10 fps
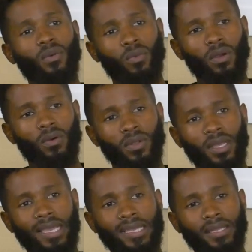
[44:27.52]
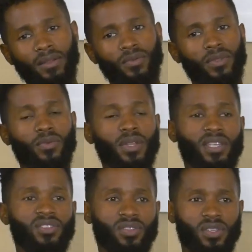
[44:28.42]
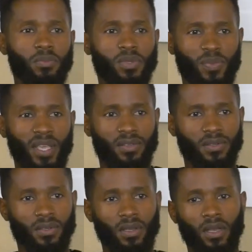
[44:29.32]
in the world in the relationship space.